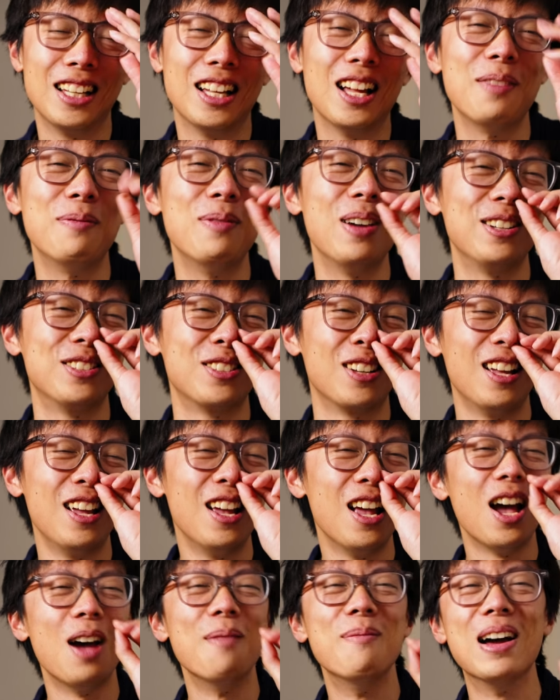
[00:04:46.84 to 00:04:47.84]
a
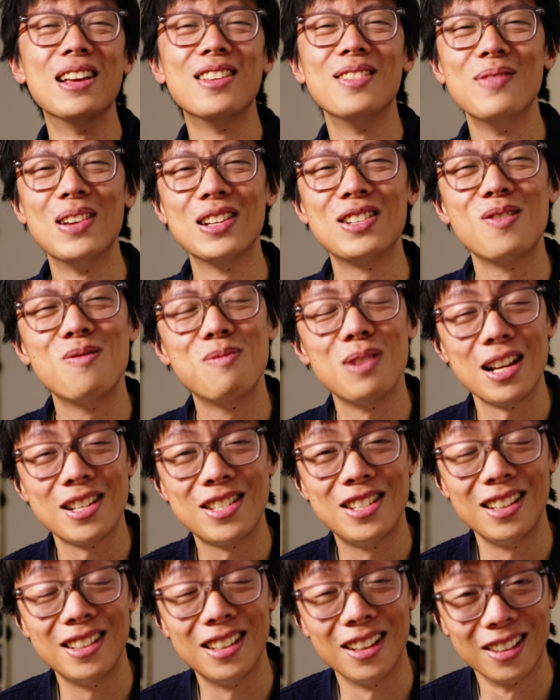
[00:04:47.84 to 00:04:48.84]
metal
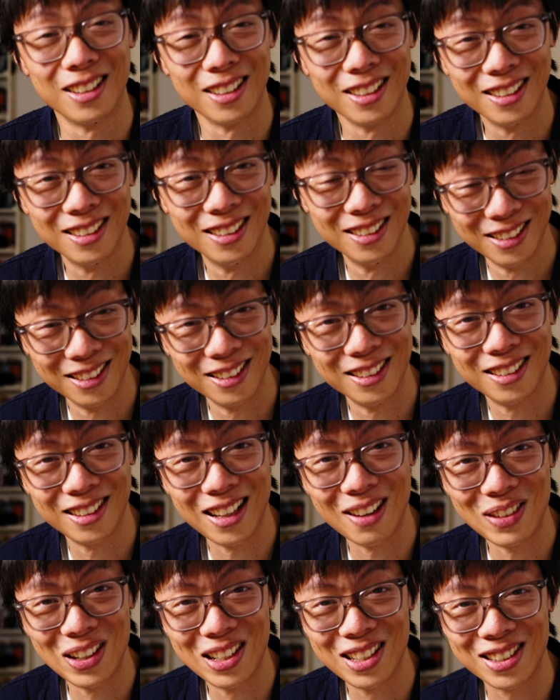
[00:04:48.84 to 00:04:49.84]
plastic gun.
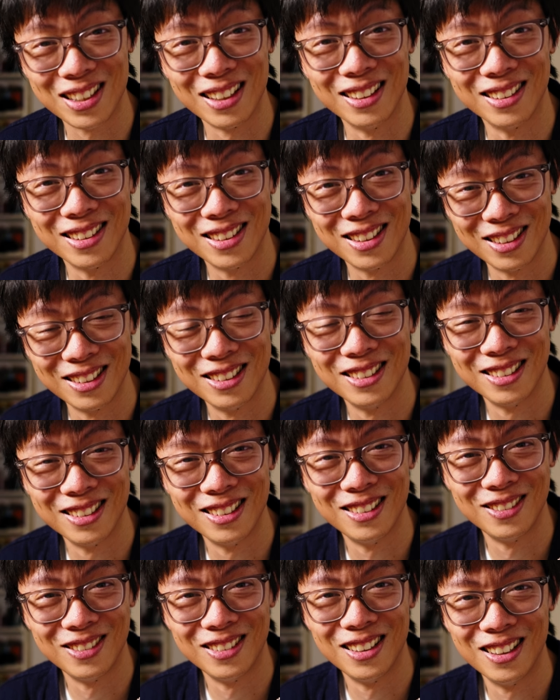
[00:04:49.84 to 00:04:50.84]
That makes sense.
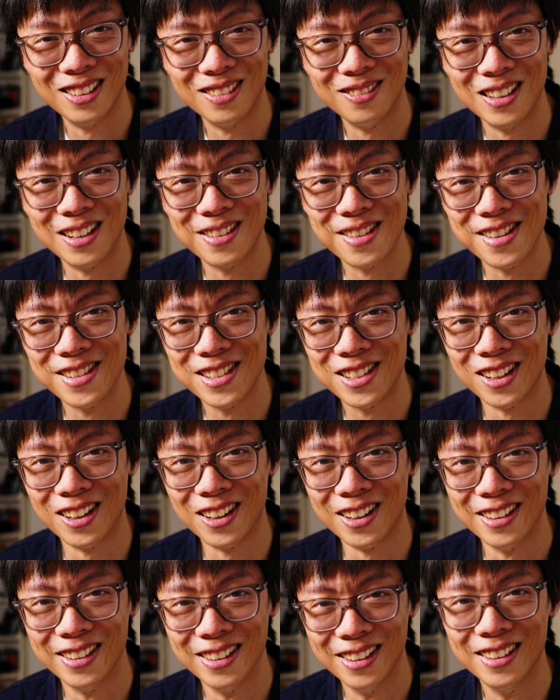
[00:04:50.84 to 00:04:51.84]
Well done,
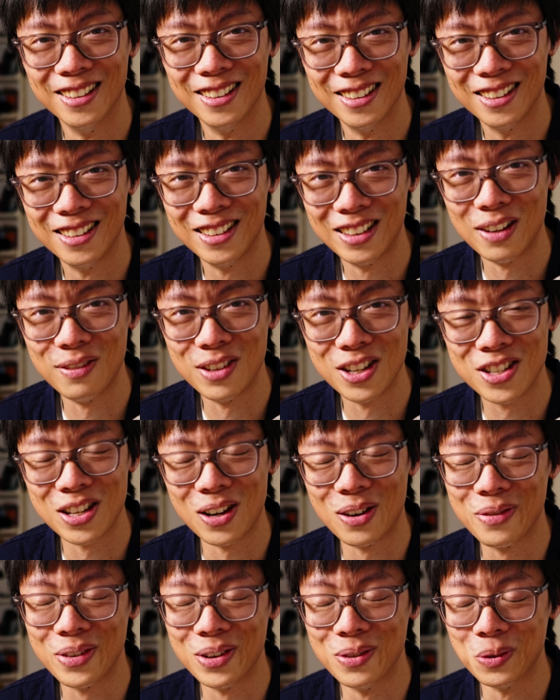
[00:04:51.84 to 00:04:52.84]
Kai. Give
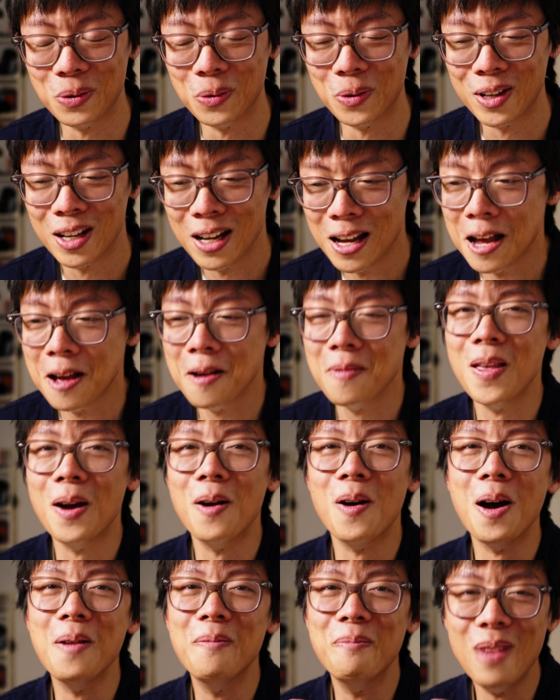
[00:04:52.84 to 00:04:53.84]
yourself an award.
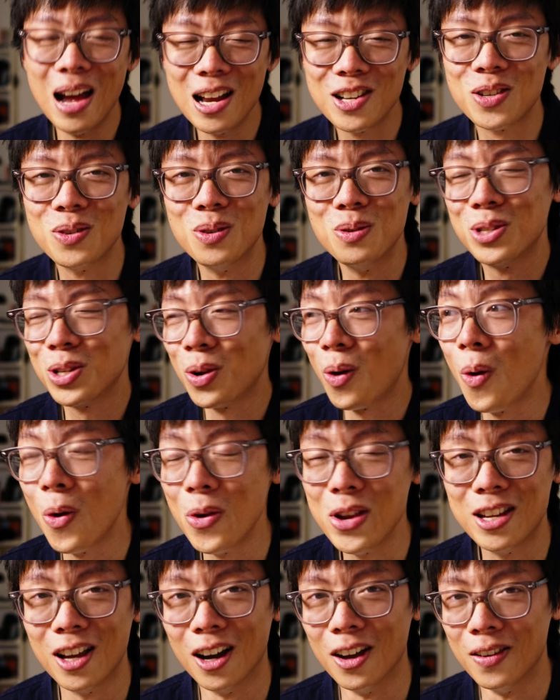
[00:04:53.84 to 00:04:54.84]
No, a metal
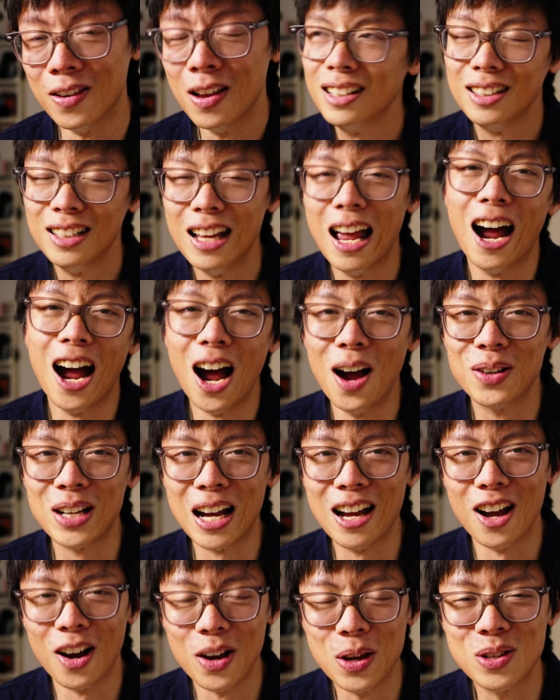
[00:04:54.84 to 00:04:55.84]
toy gun. Yeah,
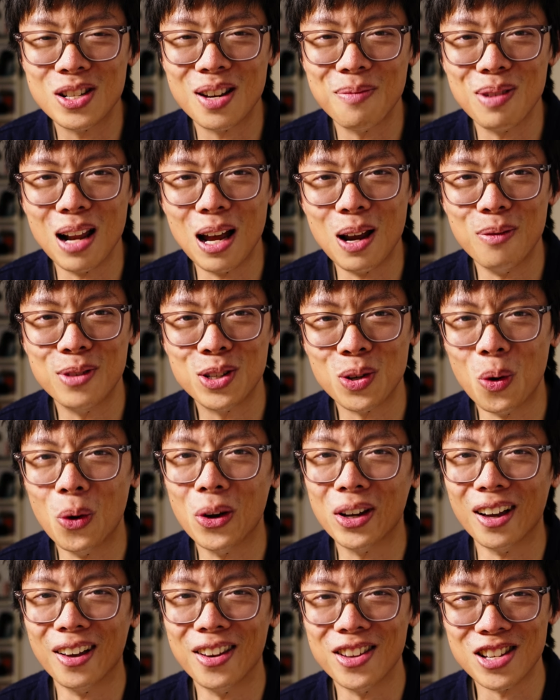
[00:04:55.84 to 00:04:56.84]
okay, I used to play with toy
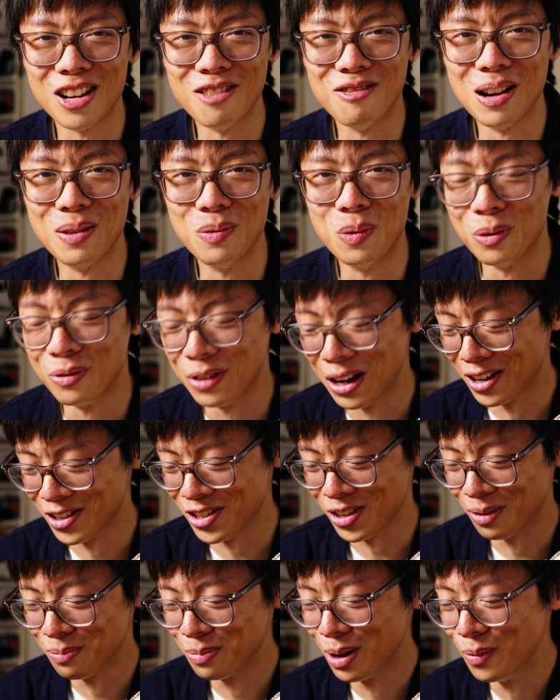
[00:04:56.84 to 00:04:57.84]
guns at Red Bull Fair
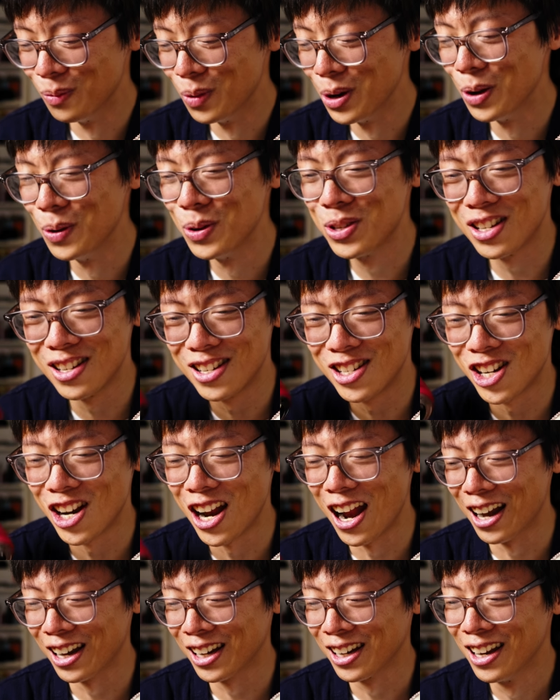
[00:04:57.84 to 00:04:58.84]
stuff, but we used to
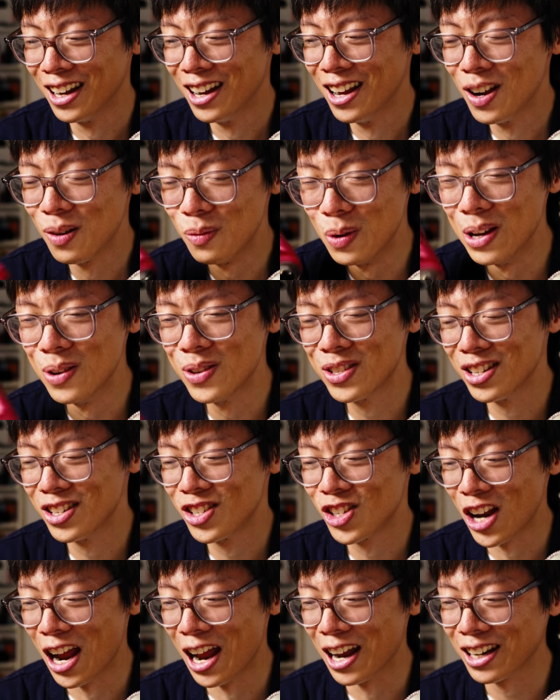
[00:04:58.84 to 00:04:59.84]
check. We used to
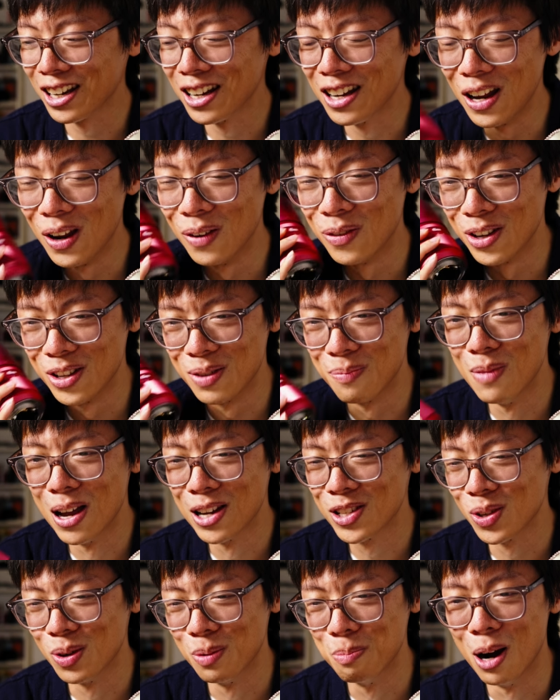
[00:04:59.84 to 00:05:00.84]
check if it's
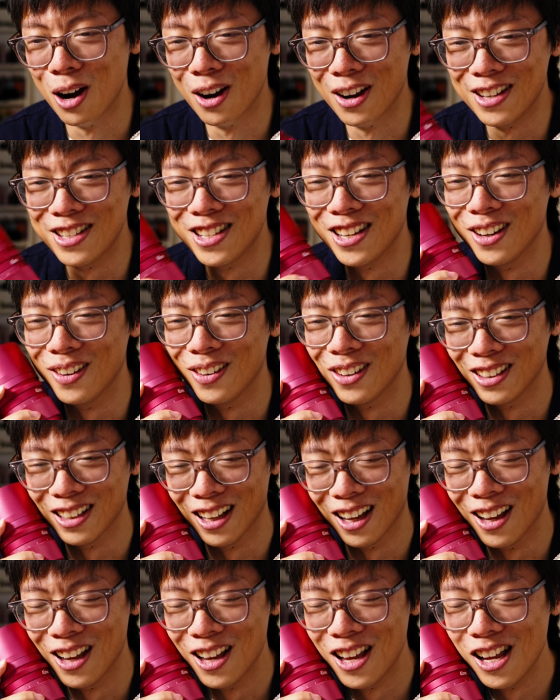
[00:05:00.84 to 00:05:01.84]
metal by doing that,